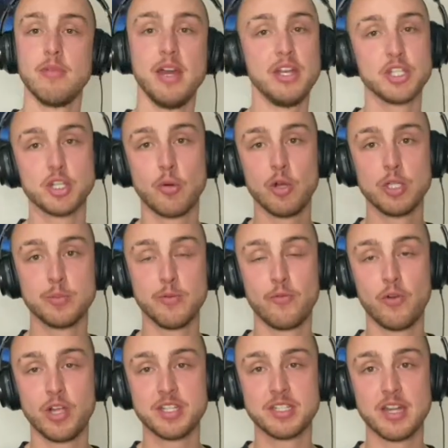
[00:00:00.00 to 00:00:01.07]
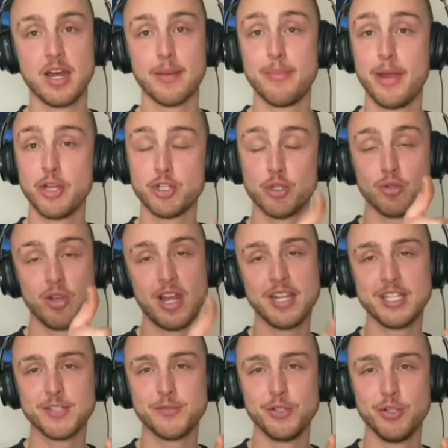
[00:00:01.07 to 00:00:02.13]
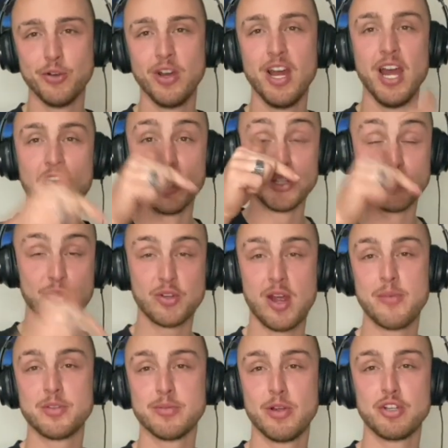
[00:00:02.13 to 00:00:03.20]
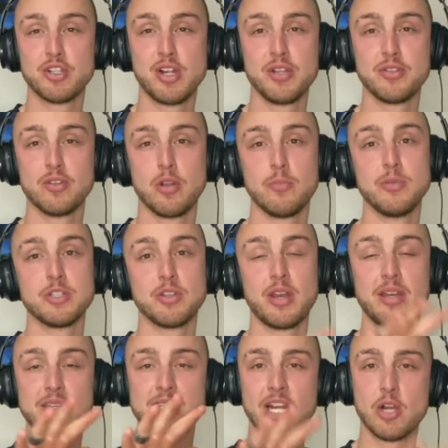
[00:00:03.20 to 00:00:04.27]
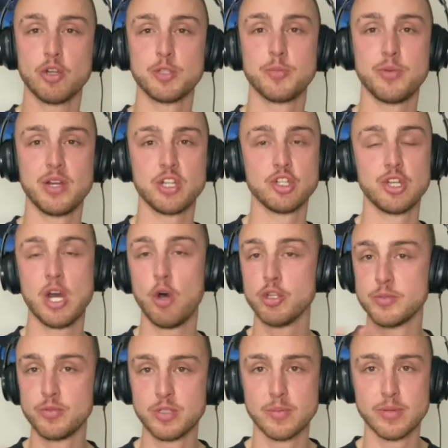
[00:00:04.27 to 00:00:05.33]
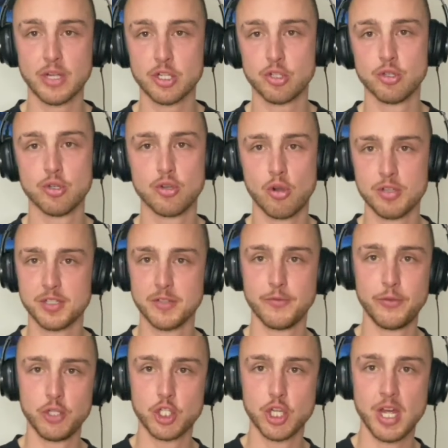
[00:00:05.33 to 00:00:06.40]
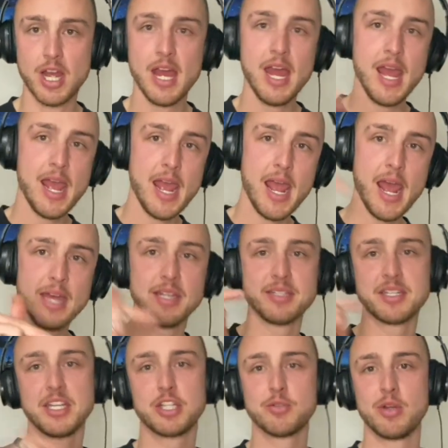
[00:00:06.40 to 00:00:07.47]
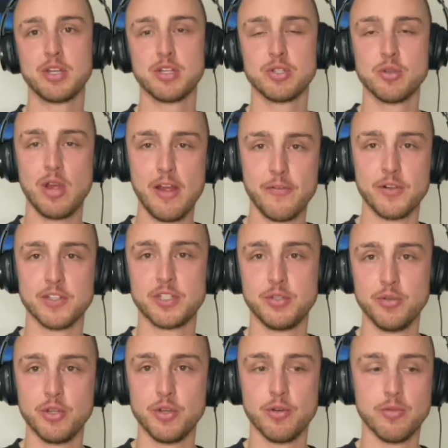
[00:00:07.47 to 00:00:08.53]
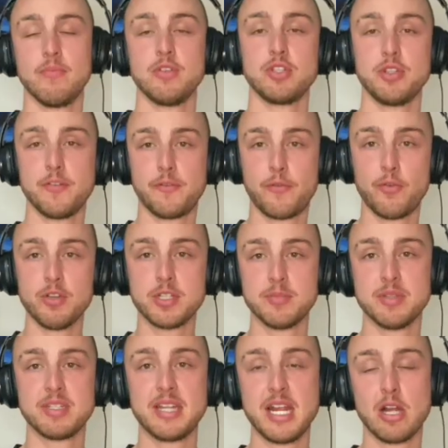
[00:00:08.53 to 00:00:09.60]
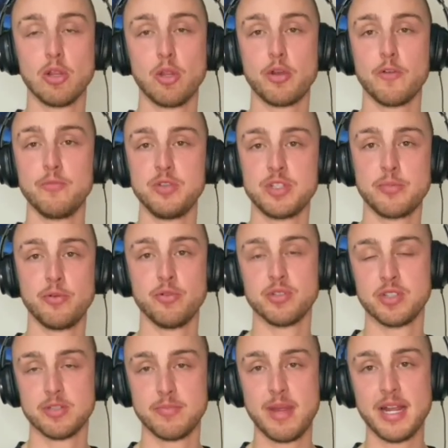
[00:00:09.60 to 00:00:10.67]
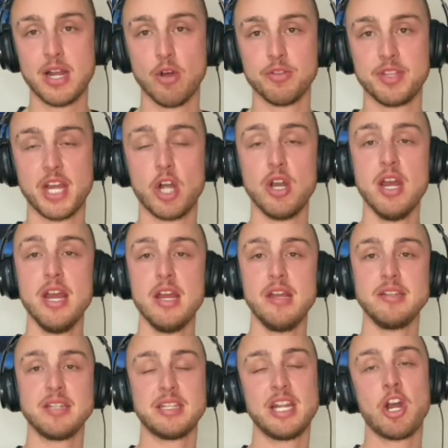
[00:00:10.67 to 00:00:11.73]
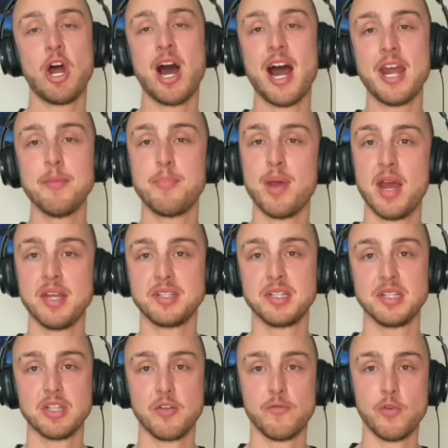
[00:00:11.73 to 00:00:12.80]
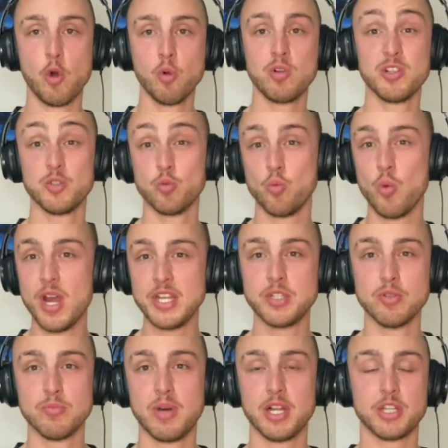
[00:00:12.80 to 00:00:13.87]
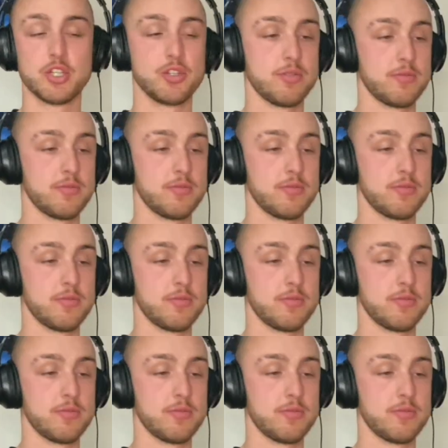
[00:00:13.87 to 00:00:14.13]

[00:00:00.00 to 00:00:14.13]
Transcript: And as always, before I start, make sure to like this video, subscribe to my channel to not miss out any tech house production, house music production tutorials in the future. And let's get straight into FL Studio. So the first mistake a lot of music producers make out there is that they're high passing their vocals way too much.